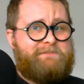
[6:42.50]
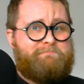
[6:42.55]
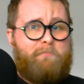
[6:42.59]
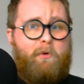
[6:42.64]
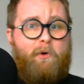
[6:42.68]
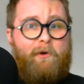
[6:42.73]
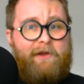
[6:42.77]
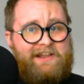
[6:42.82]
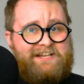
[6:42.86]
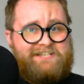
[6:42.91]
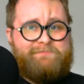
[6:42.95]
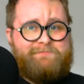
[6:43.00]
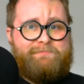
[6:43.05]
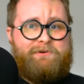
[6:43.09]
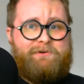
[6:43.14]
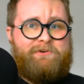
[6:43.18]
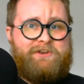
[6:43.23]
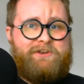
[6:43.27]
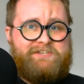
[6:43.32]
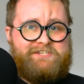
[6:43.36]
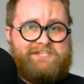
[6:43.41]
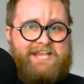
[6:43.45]
my
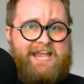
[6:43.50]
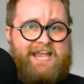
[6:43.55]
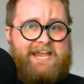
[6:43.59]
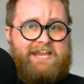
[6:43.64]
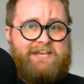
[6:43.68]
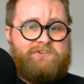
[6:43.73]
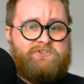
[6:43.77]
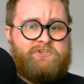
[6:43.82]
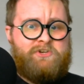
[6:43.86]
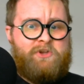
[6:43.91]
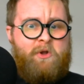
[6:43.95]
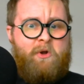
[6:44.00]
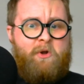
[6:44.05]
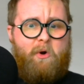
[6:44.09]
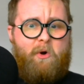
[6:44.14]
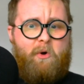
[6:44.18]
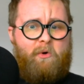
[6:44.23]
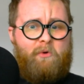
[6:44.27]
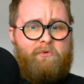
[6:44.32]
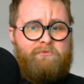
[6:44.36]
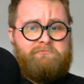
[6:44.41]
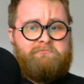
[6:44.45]
experience gauge
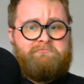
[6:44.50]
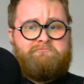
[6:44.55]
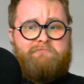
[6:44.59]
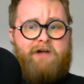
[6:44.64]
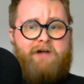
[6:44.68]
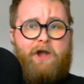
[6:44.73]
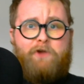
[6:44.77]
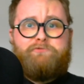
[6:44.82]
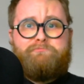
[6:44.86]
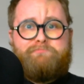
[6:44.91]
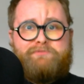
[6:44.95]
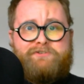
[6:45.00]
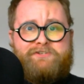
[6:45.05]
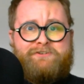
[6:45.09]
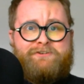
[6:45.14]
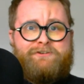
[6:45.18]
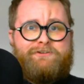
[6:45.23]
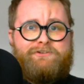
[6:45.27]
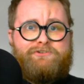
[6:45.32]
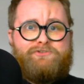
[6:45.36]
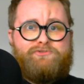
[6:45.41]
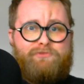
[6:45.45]
on
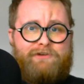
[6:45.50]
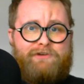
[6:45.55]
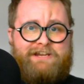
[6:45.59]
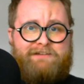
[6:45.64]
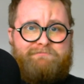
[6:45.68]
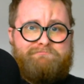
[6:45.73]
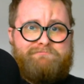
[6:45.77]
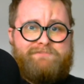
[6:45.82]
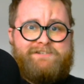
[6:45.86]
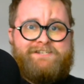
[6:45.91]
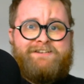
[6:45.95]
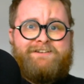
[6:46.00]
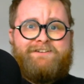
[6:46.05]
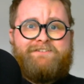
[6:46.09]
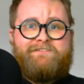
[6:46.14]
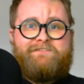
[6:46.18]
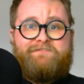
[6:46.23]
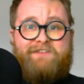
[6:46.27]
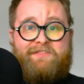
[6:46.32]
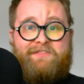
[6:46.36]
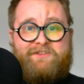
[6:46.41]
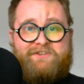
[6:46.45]
hopes, dreams,
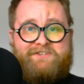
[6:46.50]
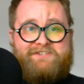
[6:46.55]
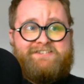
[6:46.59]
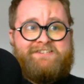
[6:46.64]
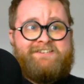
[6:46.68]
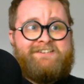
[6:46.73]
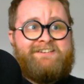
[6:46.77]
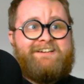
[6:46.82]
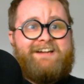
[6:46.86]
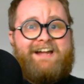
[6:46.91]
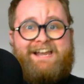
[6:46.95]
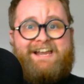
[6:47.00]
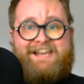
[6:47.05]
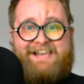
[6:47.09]
feathers, and